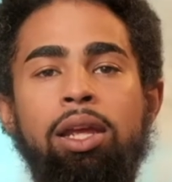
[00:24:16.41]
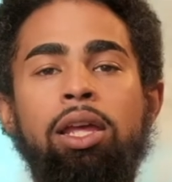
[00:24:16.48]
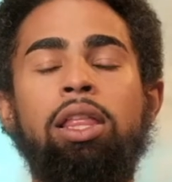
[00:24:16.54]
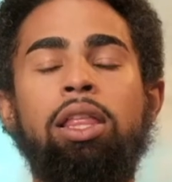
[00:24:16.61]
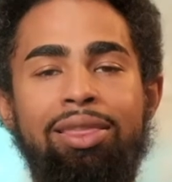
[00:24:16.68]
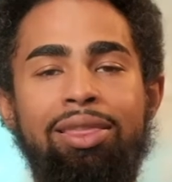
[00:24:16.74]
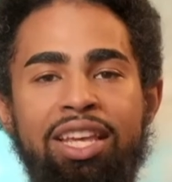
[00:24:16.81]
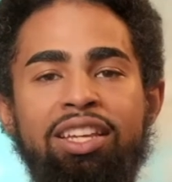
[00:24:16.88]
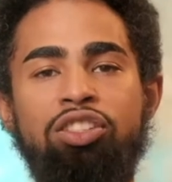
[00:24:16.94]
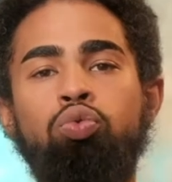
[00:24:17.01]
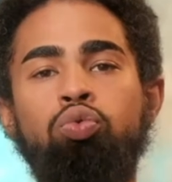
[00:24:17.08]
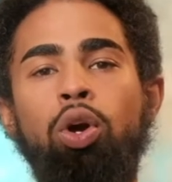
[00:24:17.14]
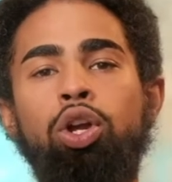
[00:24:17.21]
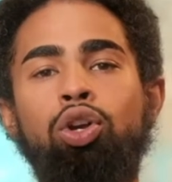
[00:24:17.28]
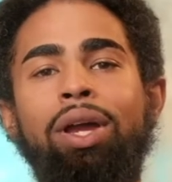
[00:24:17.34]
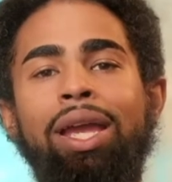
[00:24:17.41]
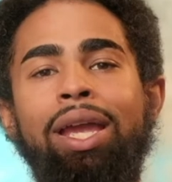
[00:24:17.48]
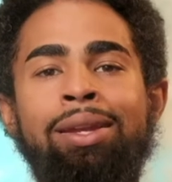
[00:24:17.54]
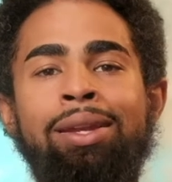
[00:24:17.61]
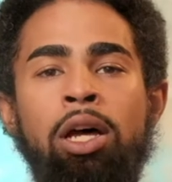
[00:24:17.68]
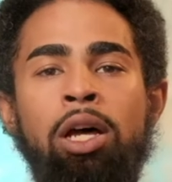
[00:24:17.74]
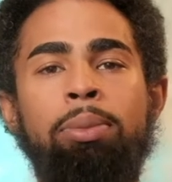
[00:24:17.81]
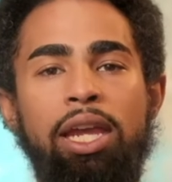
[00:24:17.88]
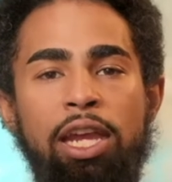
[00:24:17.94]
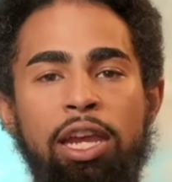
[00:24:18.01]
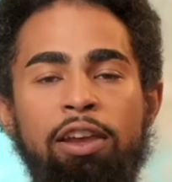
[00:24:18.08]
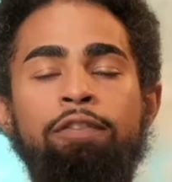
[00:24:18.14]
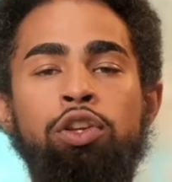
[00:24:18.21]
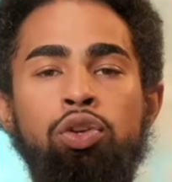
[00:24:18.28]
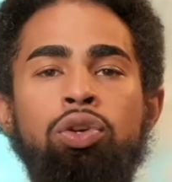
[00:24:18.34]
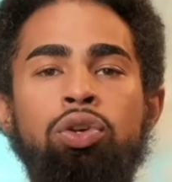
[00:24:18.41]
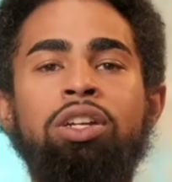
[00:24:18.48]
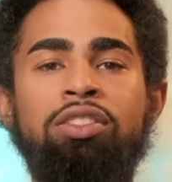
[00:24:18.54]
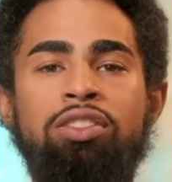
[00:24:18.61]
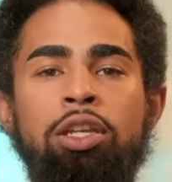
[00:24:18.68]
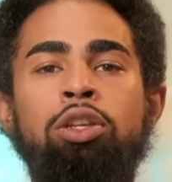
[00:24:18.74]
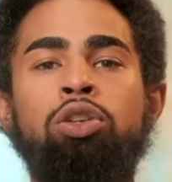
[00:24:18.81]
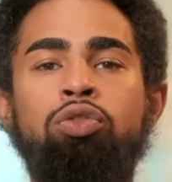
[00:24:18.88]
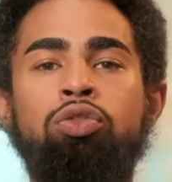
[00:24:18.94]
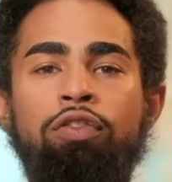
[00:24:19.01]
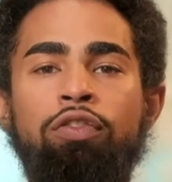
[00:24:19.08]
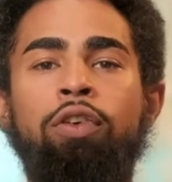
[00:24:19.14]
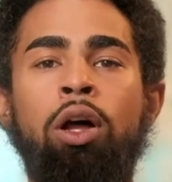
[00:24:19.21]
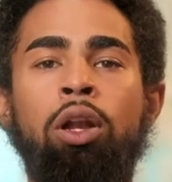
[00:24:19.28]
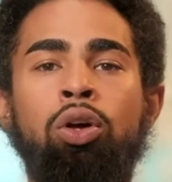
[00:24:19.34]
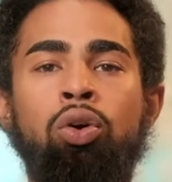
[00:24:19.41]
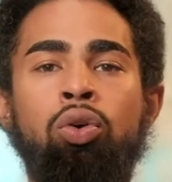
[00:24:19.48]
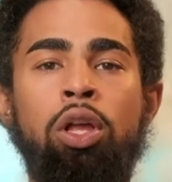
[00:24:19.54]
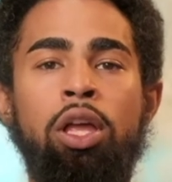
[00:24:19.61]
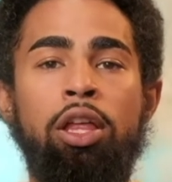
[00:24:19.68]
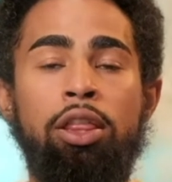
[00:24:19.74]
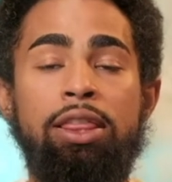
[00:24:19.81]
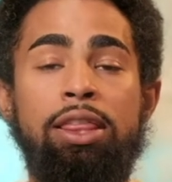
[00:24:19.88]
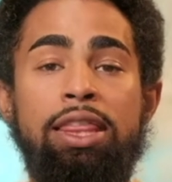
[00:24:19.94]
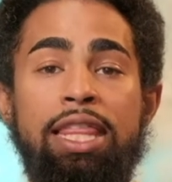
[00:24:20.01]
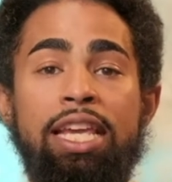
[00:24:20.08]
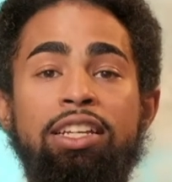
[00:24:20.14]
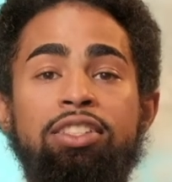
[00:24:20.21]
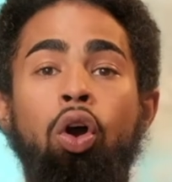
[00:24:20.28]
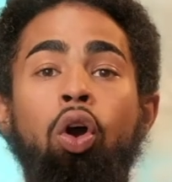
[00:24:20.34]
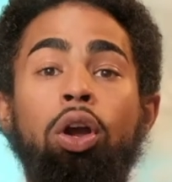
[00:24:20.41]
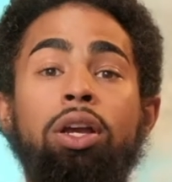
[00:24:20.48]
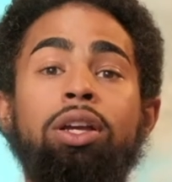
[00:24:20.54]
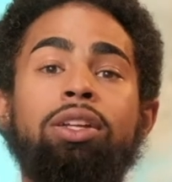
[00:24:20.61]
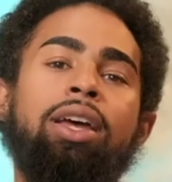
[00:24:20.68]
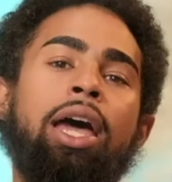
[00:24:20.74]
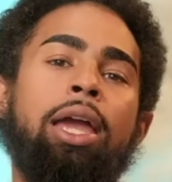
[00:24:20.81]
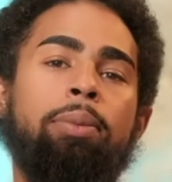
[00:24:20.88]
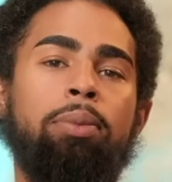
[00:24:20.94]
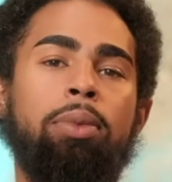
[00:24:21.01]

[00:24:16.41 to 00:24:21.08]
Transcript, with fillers: This is where you'll end up if you continue to follow this archetype.